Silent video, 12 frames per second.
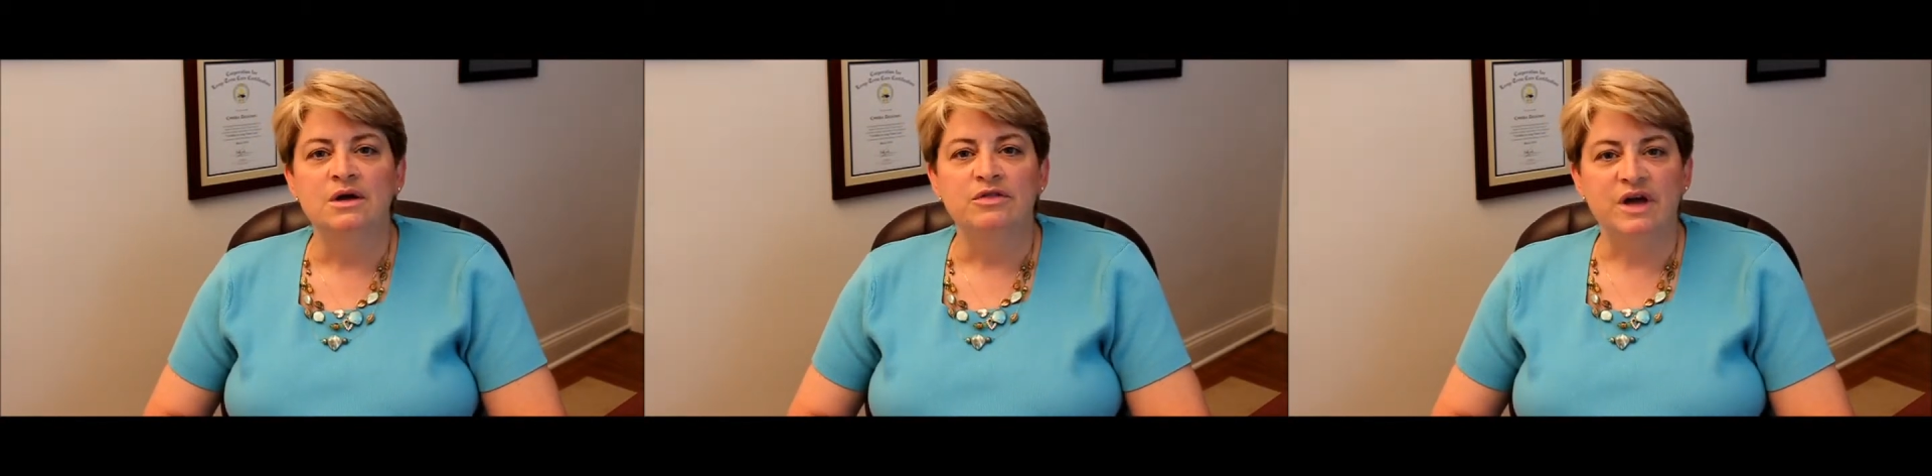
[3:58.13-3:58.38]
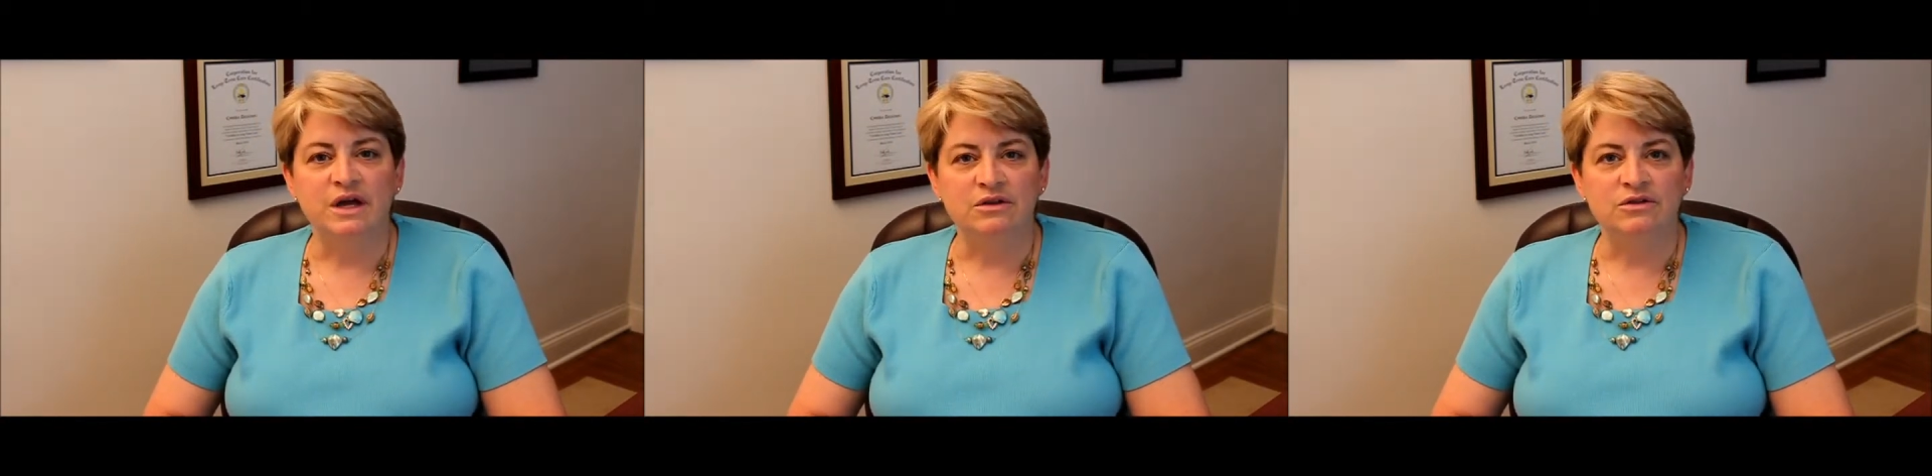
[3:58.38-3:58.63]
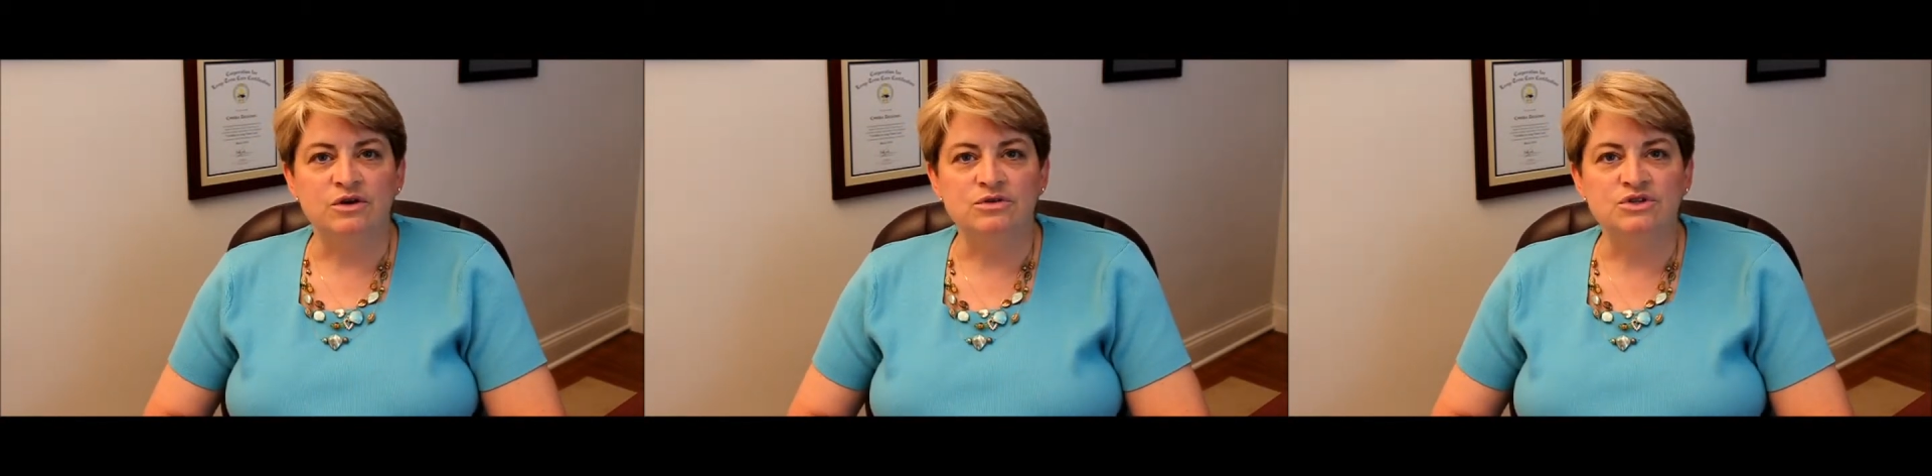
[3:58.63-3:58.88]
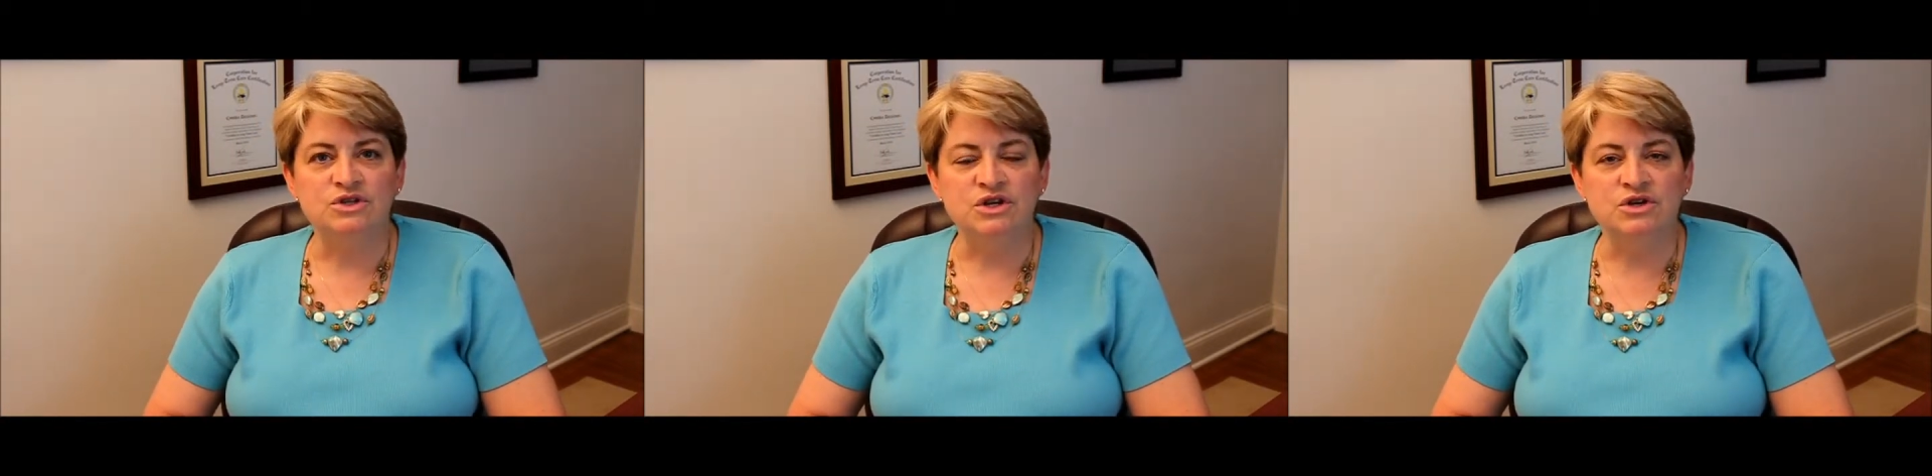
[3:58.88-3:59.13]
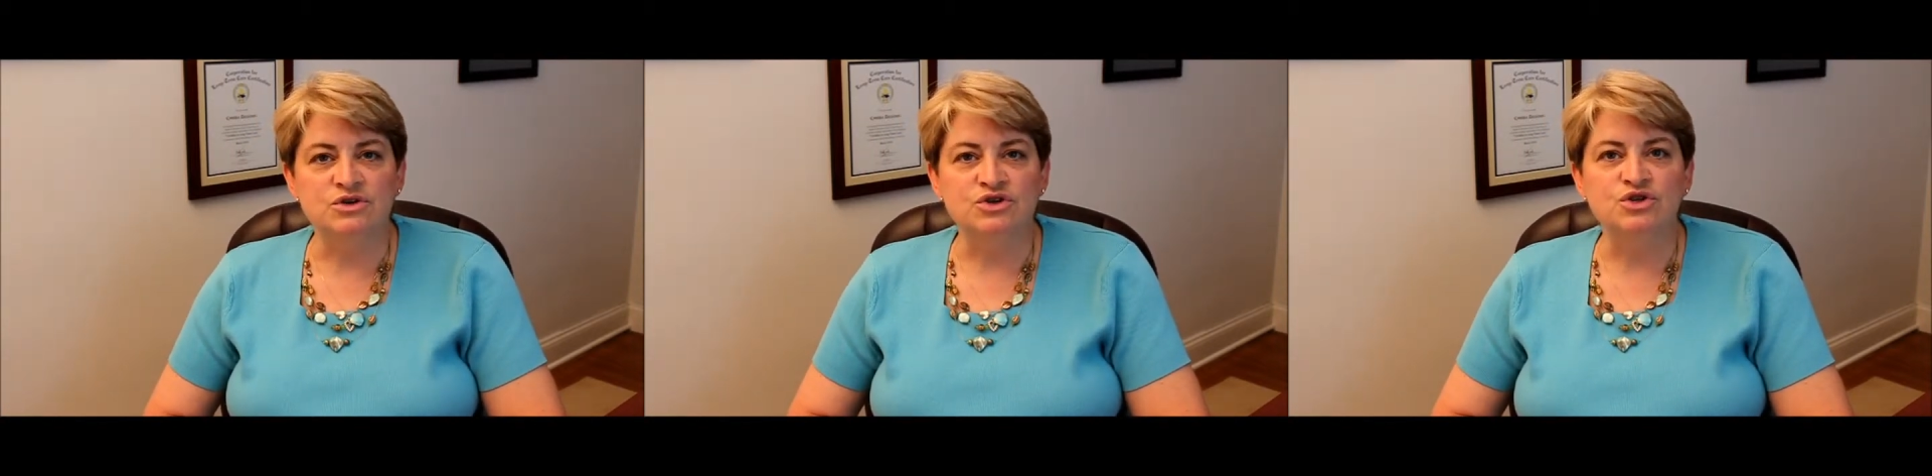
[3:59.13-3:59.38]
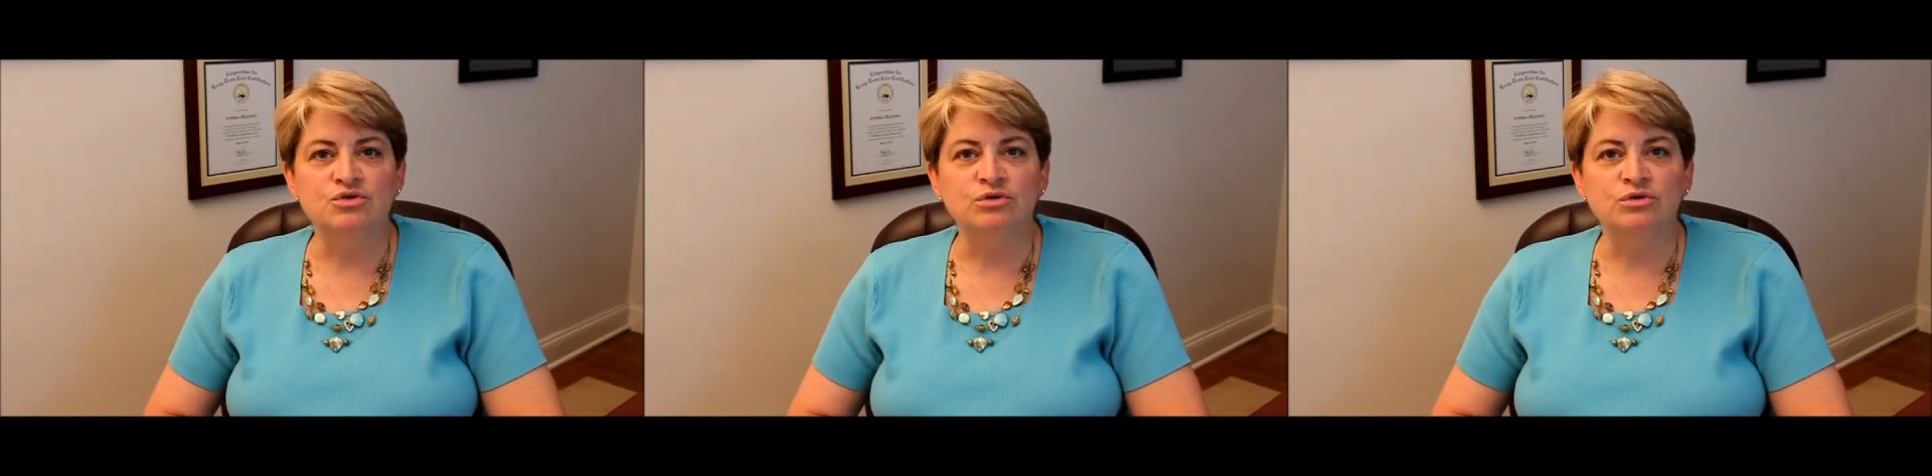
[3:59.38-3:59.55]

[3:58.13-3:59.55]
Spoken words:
those years you